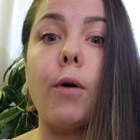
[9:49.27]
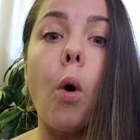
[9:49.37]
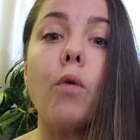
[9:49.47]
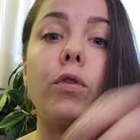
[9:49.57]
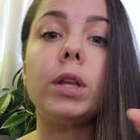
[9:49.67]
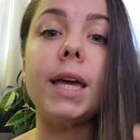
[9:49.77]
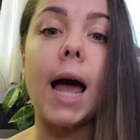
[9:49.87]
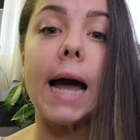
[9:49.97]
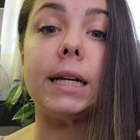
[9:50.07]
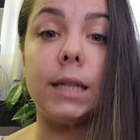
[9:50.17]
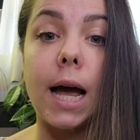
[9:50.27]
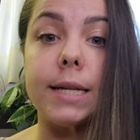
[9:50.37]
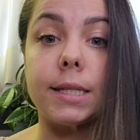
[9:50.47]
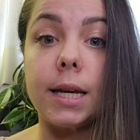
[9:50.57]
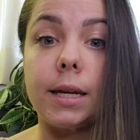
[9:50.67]
overly
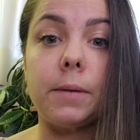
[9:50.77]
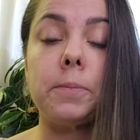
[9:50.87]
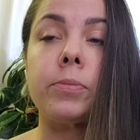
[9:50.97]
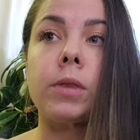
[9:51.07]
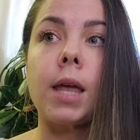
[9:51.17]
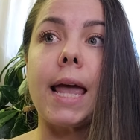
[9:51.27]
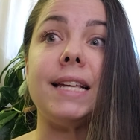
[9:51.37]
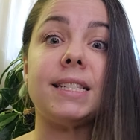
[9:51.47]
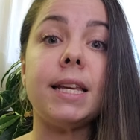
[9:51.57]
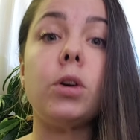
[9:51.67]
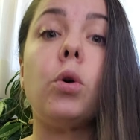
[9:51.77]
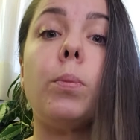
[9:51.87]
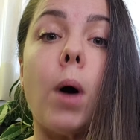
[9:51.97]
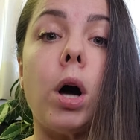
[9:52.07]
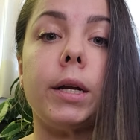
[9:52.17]
idolizing a single
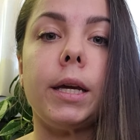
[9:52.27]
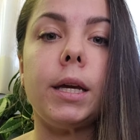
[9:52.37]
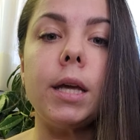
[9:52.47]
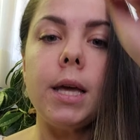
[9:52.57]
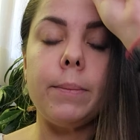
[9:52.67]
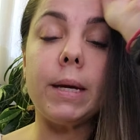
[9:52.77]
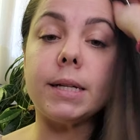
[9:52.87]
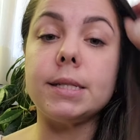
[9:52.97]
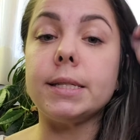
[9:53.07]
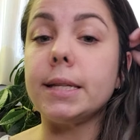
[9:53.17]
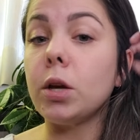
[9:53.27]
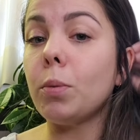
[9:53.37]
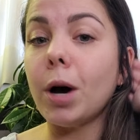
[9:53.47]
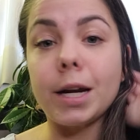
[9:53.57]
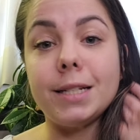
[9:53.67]
body, because the single
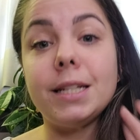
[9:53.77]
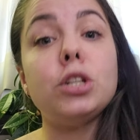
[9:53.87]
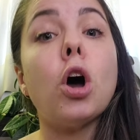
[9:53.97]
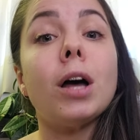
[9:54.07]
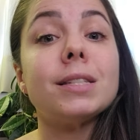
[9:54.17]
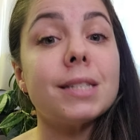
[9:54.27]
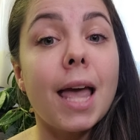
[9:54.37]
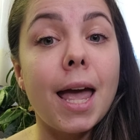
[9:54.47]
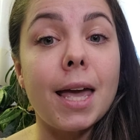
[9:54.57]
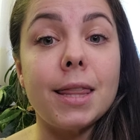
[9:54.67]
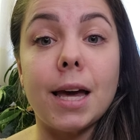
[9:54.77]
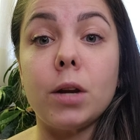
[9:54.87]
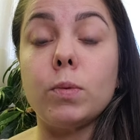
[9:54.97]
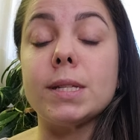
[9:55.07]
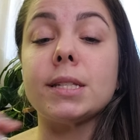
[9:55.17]
body did not say that
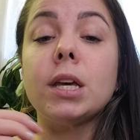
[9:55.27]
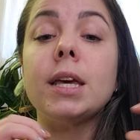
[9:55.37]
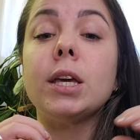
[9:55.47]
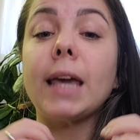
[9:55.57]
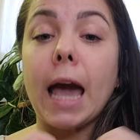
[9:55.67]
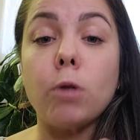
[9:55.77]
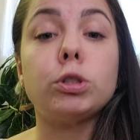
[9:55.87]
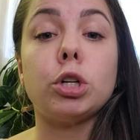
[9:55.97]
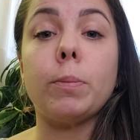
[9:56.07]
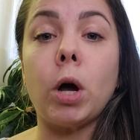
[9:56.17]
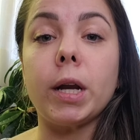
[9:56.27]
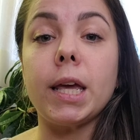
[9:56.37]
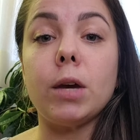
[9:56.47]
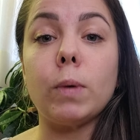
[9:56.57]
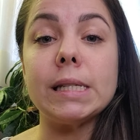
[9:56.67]
it was counter
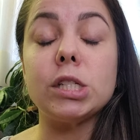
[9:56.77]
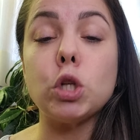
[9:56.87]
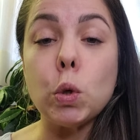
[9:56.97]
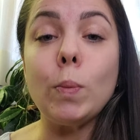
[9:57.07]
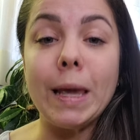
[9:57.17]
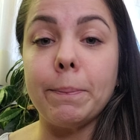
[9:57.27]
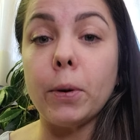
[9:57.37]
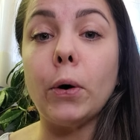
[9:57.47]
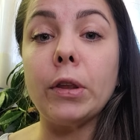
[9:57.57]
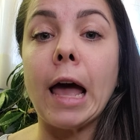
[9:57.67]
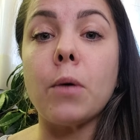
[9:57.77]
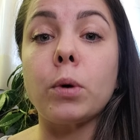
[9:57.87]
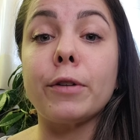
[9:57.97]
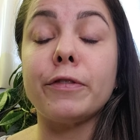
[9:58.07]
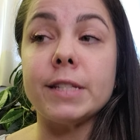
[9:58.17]
body. It was two people that
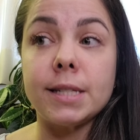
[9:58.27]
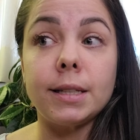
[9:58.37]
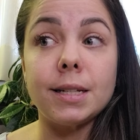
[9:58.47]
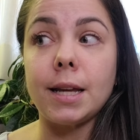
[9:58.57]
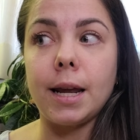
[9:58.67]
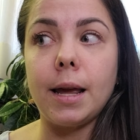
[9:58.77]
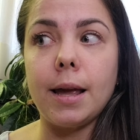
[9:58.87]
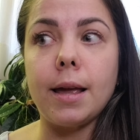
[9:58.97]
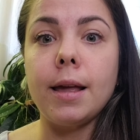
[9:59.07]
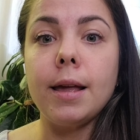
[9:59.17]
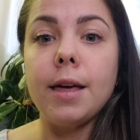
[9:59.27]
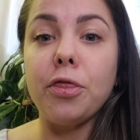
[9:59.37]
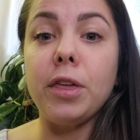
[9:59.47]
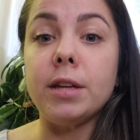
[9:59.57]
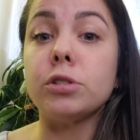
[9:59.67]
were facilitating
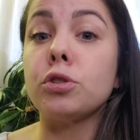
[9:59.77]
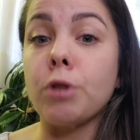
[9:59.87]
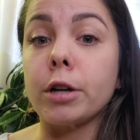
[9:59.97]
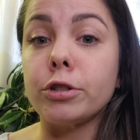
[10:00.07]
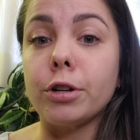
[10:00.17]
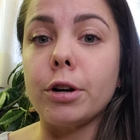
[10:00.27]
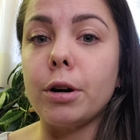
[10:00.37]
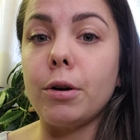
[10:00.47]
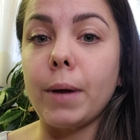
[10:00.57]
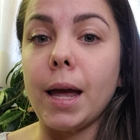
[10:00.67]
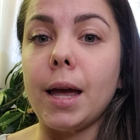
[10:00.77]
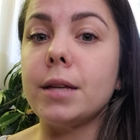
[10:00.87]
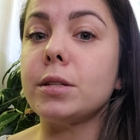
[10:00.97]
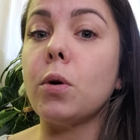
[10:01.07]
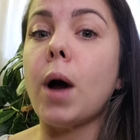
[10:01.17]
the structure. Okay,
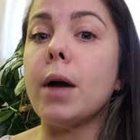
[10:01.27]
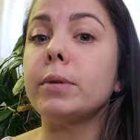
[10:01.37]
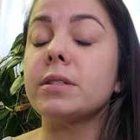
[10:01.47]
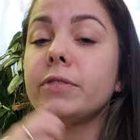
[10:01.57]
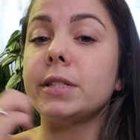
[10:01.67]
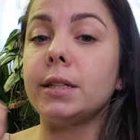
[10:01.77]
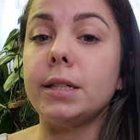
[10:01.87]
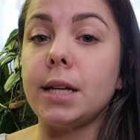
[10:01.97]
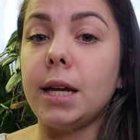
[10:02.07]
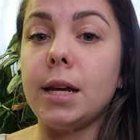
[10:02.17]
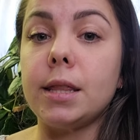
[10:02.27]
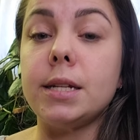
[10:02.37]
so I was facilitating the